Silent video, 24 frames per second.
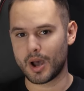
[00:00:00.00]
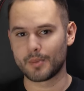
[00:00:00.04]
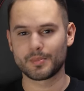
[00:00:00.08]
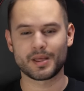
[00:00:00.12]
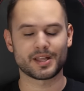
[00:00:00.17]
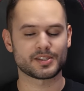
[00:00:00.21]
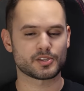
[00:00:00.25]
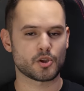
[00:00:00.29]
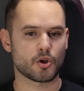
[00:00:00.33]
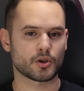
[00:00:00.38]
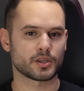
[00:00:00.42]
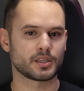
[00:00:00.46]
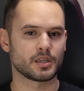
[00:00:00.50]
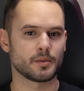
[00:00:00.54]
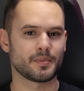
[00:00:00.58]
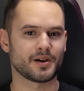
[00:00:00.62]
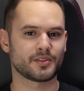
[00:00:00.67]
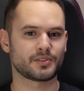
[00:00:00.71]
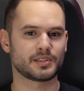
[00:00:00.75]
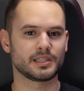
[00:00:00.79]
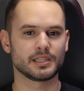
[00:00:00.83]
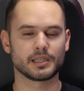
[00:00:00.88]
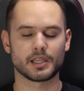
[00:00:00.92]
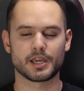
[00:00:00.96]
I'm not talking
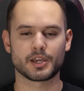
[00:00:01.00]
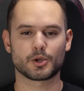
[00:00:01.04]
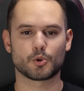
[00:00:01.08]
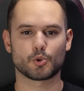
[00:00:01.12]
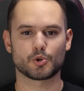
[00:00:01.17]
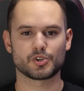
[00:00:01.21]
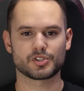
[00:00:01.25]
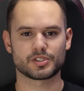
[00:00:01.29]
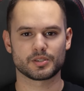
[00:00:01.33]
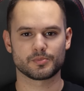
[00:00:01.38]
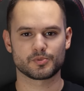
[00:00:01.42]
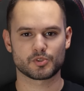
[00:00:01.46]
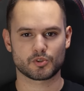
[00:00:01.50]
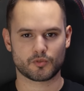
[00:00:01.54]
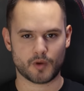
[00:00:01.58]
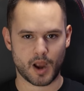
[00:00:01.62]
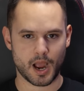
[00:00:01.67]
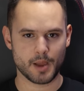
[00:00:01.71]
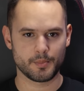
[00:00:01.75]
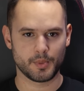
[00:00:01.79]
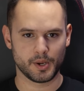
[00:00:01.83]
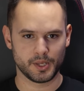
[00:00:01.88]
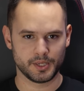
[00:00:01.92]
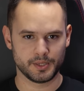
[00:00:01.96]
about the like or
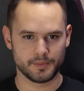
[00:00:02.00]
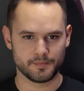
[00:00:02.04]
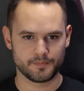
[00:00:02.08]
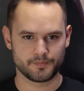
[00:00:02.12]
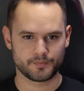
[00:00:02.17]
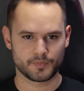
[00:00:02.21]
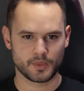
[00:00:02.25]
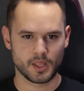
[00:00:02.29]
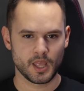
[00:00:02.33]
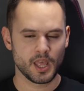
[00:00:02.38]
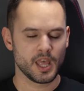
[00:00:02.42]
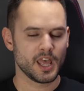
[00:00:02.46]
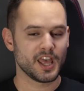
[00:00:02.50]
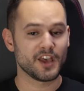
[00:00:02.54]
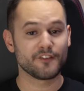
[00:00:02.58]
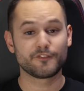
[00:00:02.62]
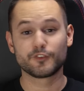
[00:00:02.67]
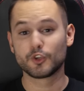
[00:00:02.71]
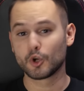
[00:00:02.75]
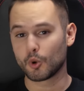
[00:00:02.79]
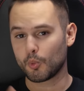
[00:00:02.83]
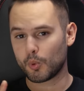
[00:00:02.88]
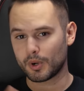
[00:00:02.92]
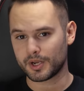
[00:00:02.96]
subscribe button.
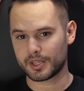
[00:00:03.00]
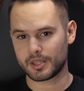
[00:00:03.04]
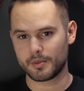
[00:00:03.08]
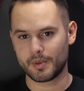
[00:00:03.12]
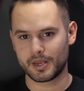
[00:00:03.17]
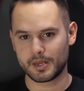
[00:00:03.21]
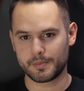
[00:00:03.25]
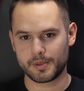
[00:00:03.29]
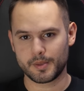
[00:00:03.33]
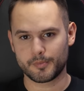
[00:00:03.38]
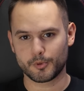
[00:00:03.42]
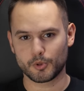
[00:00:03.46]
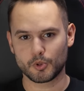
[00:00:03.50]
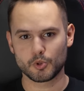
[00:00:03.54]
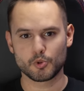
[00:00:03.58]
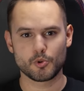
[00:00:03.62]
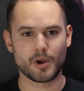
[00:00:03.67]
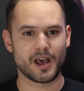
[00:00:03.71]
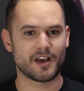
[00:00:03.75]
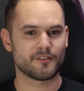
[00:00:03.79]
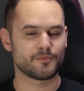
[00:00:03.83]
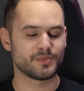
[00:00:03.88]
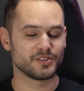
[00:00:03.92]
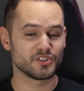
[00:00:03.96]
If you're one of the many people who
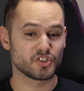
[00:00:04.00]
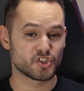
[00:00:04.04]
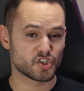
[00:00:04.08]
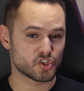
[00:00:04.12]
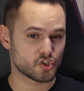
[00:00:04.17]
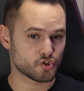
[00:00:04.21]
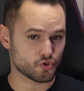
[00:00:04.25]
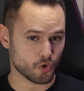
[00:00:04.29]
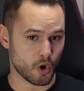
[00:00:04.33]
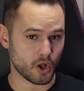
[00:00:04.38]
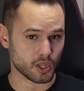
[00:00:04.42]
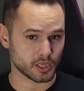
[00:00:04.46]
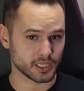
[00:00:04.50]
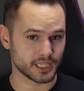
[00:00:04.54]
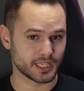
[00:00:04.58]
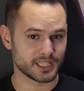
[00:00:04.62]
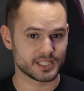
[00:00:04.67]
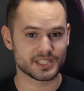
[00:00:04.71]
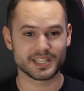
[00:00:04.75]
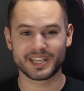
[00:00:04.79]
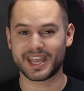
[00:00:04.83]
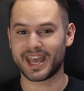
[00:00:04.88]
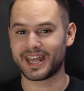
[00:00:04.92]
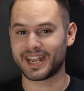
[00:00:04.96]
have been
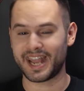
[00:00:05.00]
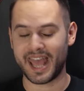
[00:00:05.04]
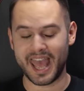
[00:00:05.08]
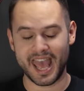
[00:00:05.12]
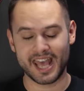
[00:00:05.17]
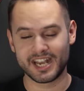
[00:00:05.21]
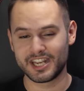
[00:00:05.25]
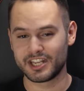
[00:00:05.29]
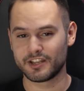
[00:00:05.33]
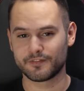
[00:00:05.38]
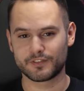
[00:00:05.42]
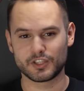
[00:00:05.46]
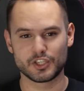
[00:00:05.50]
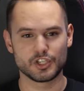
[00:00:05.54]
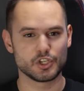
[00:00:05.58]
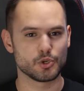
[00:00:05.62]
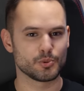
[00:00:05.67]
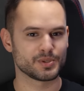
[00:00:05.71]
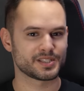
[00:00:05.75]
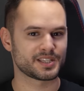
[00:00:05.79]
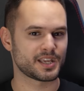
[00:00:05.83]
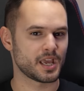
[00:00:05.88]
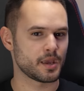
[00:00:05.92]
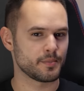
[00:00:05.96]
struggling to get any of the
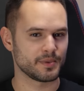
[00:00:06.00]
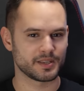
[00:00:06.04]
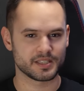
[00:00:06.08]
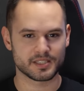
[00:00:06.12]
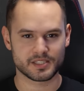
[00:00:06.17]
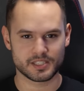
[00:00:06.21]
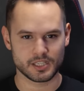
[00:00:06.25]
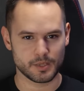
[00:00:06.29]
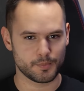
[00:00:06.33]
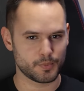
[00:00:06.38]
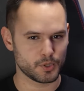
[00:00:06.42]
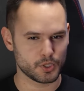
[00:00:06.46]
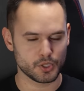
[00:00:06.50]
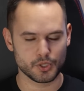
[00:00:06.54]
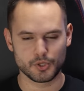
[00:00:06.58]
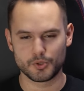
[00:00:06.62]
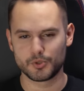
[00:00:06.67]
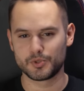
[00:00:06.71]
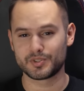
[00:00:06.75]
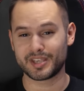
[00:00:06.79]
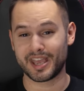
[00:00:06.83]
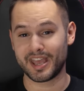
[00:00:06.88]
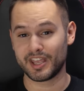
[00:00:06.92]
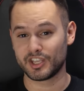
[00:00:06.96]
newest gaming
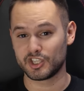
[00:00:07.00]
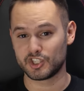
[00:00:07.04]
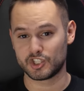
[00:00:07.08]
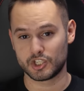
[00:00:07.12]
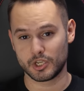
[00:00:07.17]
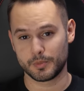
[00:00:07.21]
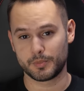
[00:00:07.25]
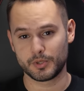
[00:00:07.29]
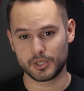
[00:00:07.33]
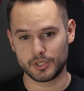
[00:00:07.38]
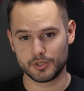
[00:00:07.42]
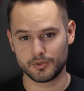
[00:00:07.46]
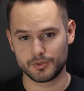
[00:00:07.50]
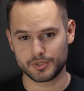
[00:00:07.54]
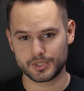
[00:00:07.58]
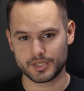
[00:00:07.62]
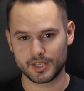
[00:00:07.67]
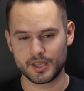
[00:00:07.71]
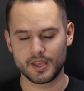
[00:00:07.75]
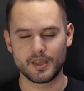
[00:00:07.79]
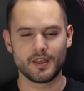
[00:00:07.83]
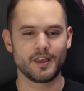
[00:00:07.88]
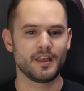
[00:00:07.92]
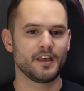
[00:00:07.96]
CPUs and GPUs,
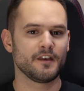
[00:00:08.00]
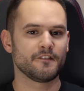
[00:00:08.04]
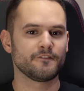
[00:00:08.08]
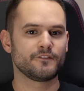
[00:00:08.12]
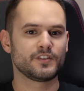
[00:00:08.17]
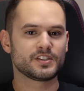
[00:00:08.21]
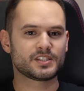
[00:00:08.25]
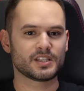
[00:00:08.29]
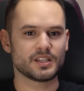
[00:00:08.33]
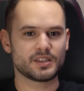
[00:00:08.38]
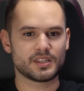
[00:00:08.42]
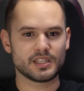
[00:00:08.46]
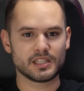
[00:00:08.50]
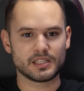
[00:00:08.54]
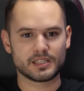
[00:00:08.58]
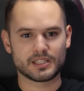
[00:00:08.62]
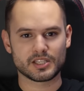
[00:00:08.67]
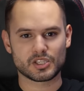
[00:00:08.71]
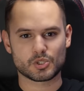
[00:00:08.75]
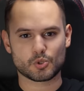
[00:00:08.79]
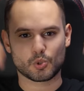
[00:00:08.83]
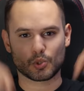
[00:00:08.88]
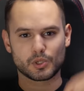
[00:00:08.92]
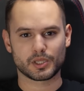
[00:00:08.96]
visit the
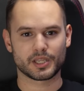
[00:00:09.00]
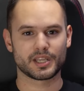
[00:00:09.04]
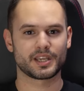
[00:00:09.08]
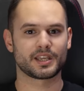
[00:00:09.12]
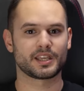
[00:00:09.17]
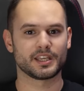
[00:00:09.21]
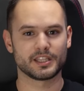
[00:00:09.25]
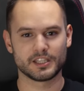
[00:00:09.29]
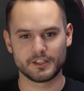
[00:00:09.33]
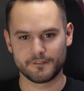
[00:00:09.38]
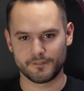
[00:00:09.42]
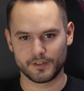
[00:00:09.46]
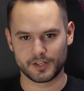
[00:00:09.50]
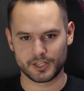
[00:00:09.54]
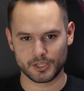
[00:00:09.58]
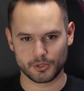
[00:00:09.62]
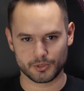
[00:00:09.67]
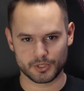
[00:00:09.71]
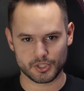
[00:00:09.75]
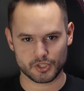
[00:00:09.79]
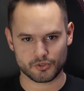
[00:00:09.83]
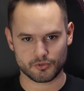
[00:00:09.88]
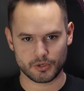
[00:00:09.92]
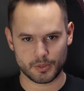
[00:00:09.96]
Discord link in the video
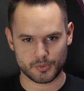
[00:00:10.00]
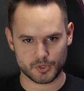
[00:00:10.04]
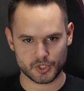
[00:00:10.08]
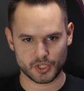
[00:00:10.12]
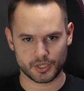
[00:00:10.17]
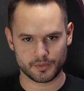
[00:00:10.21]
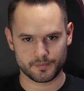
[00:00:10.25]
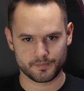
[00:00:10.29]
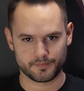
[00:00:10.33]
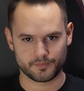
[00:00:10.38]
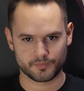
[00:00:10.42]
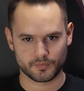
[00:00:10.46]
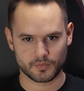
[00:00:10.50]
description.